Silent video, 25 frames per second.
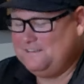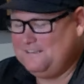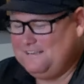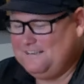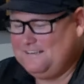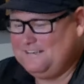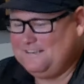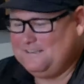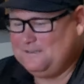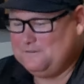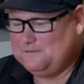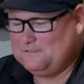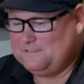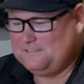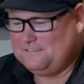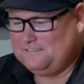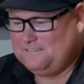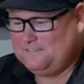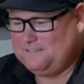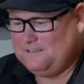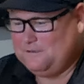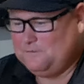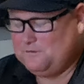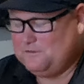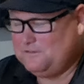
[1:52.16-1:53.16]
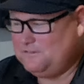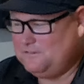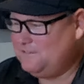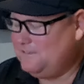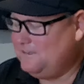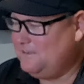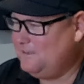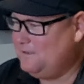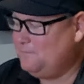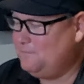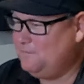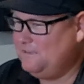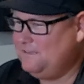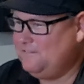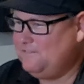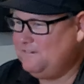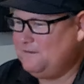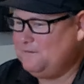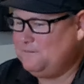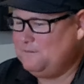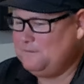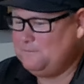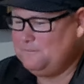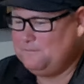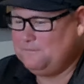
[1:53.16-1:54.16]
Yeah, I was. Believe it,
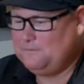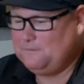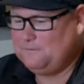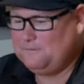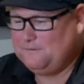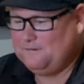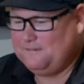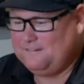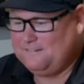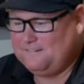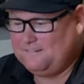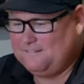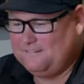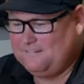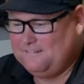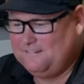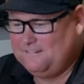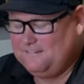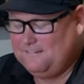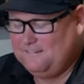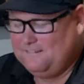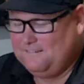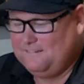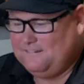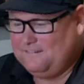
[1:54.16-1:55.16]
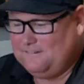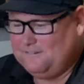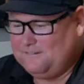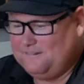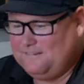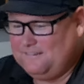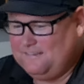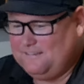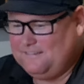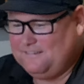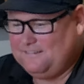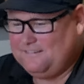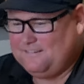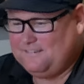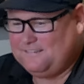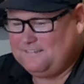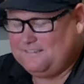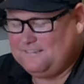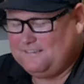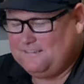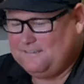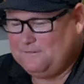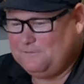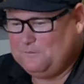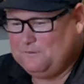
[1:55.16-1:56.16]
at one point or not,
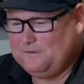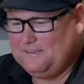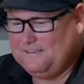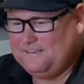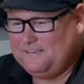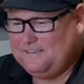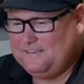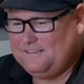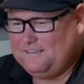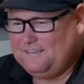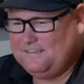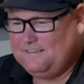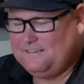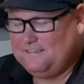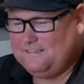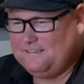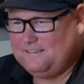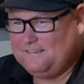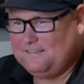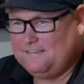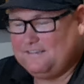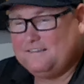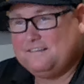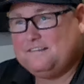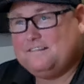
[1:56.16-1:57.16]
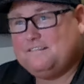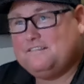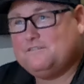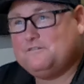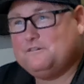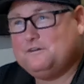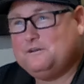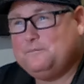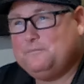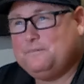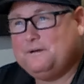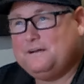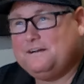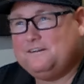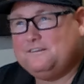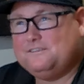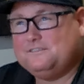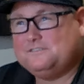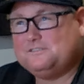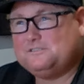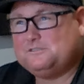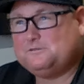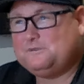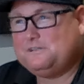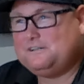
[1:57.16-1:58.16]
I weighed 3
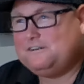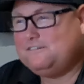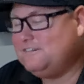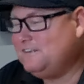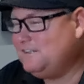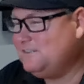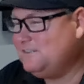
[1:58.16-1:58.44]
pounds 12